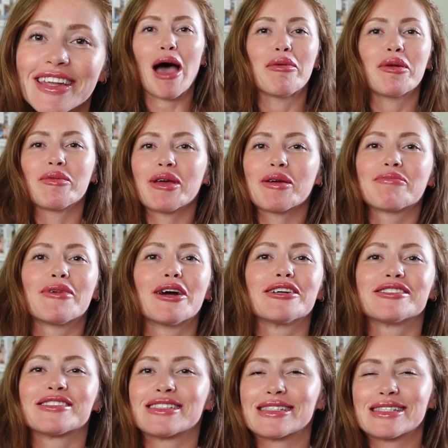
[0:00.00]
I'm gonna make
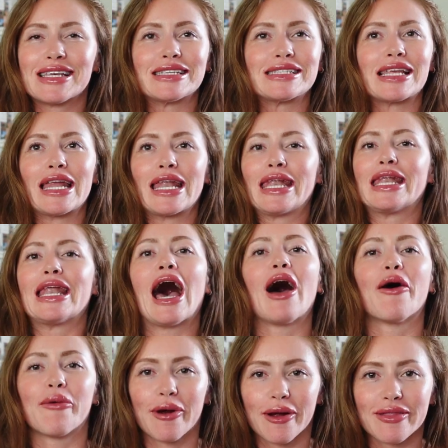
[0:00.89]
merch that says
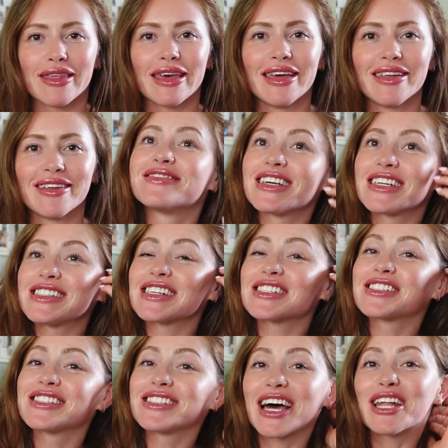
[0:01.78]
not worth it. That's
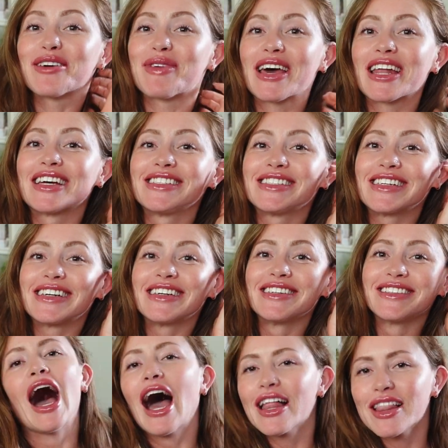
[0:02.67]
actually not a bad
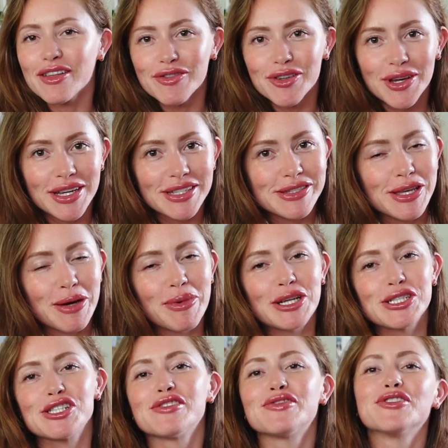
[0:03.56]
idea. I love you guys so
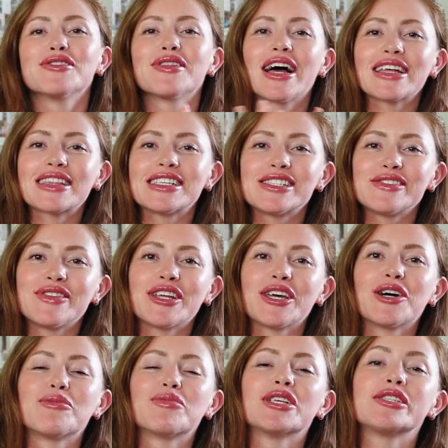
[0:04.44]
much. If you like this
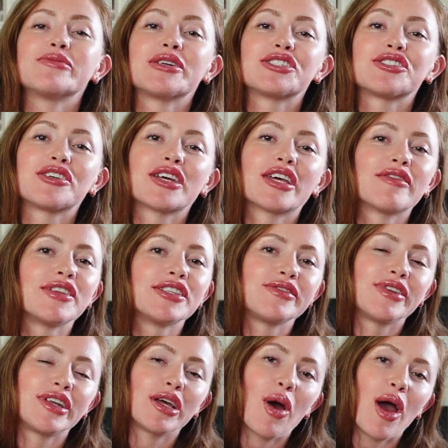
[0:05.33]
video, please make sure to give this
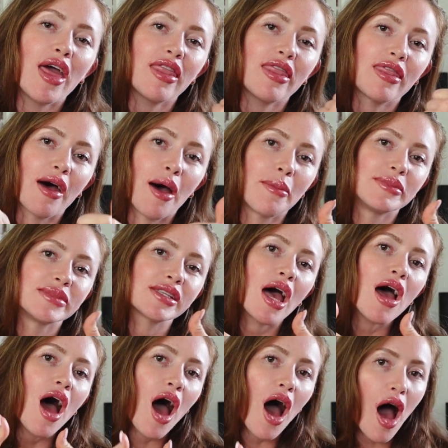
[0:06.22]
video a thumbs
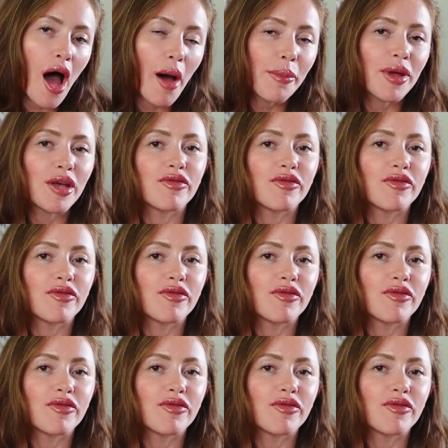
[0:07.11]
up.